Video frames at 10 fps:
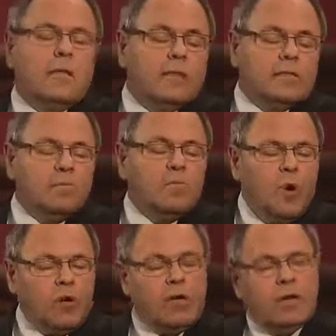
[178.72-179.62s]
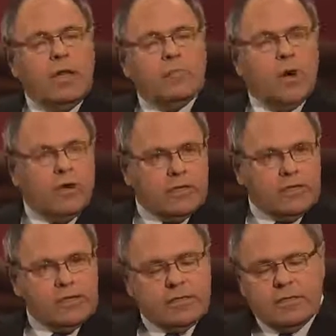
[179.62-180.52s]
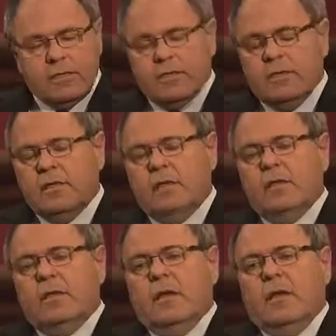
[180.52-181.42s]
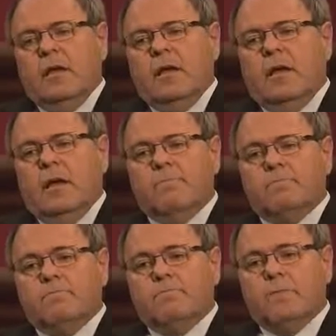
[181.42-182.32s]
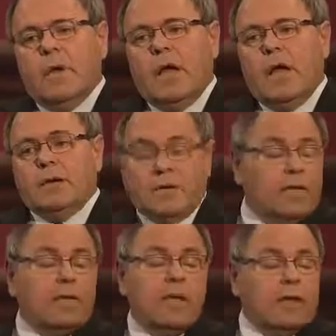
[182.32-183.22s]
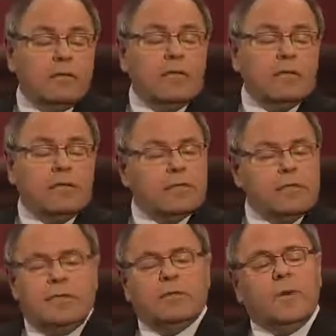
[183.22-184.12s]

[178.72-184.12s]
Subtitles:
It's a moral abhorrence. I really cannot understand